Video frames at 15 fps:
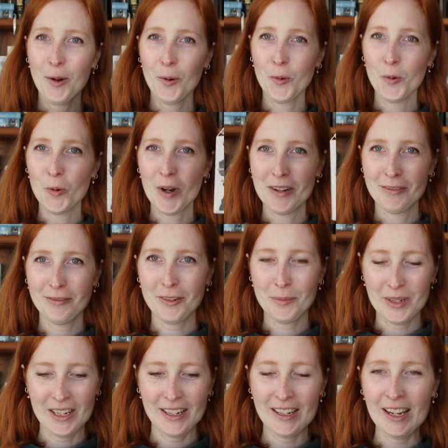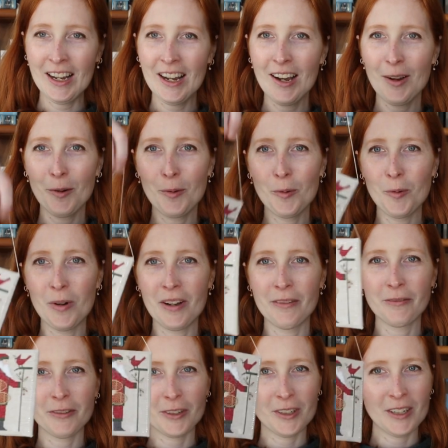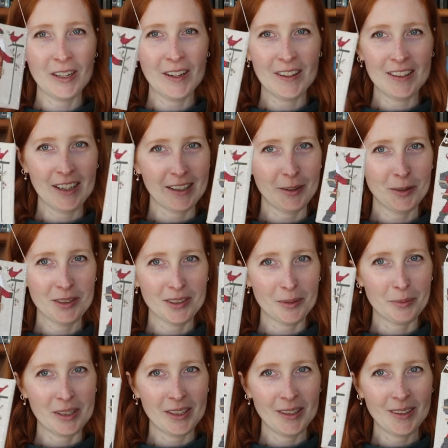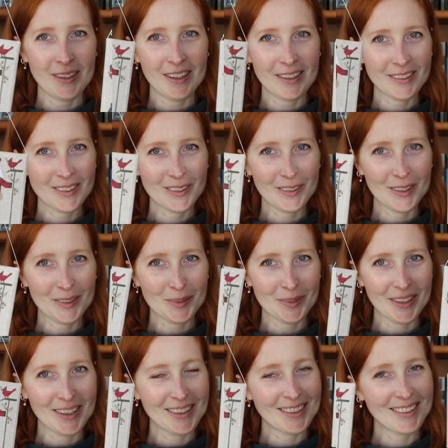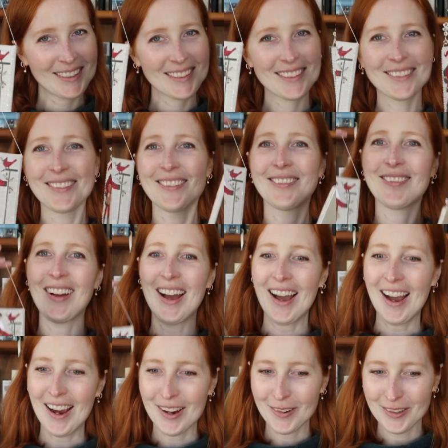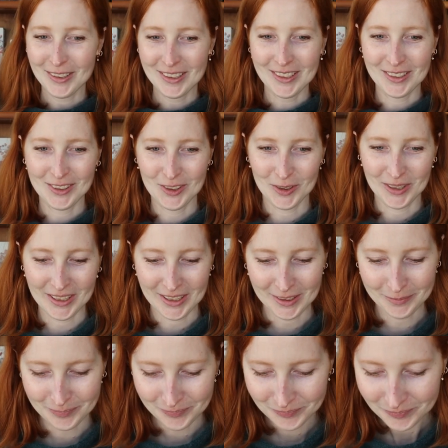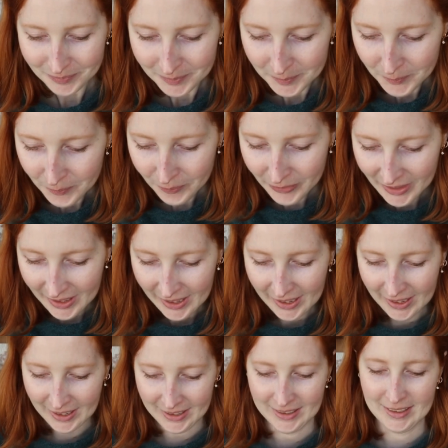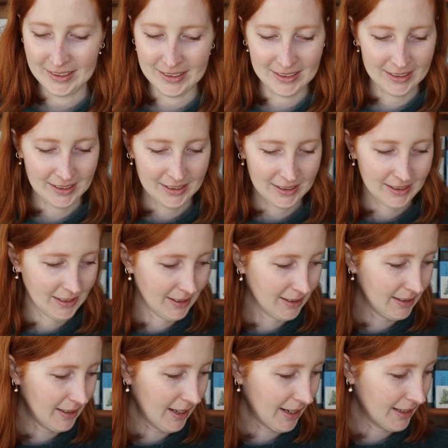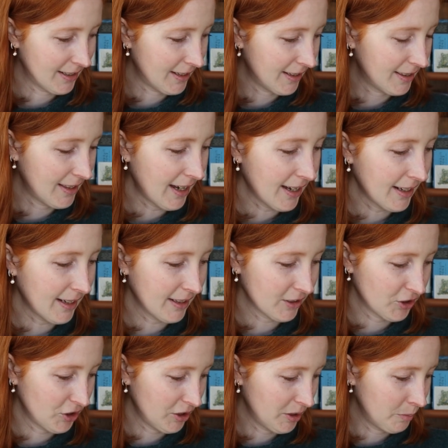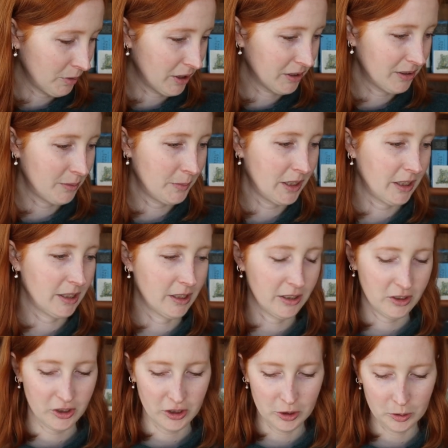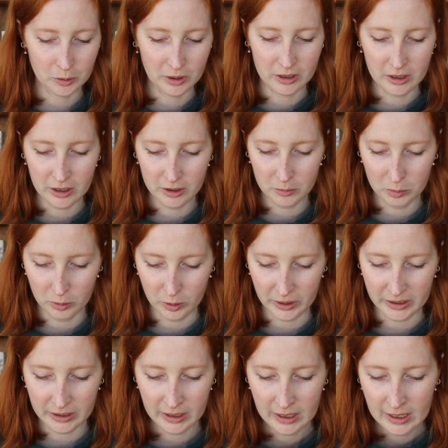1 for me, 1 for a lucky recipient next Christmas. I really enjoyed it. And then that actually brings me to another point.